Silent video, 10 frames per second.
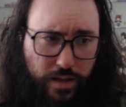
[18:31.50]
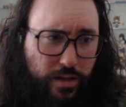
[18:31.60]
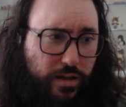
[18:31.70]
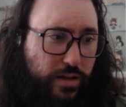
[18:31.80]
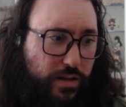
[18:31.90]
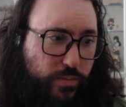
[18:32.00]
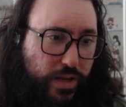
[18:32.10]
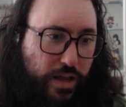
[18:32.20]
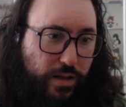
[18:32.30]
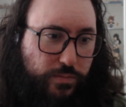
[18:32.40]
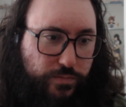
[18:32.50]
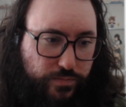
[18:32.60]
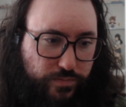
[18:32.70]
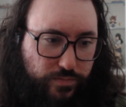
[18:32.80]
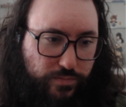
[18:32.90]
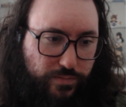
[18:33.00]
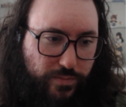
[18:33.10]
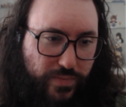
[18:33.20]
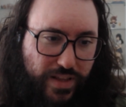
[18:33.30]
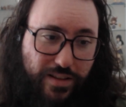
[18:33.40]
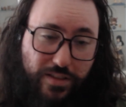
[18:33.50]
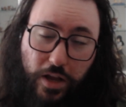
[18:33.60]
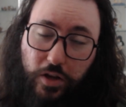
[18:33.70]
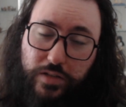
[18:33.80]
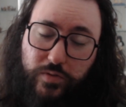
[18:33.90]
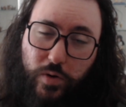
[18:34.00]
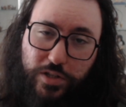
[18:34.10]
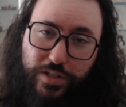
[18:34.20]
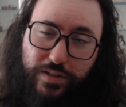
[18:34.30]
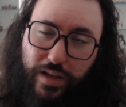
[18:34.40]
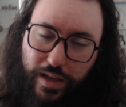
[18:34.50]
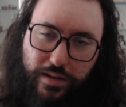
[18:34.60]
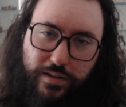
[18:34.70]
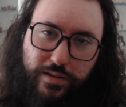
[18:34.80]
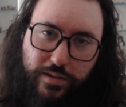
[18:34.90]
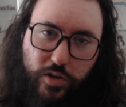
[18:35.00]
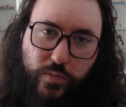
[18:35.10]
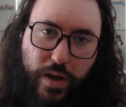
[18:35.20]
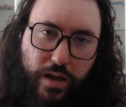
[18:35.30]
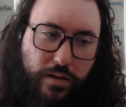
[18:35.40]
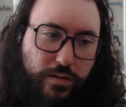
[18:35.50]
But yeah, thank you guys for watching, and goodbye.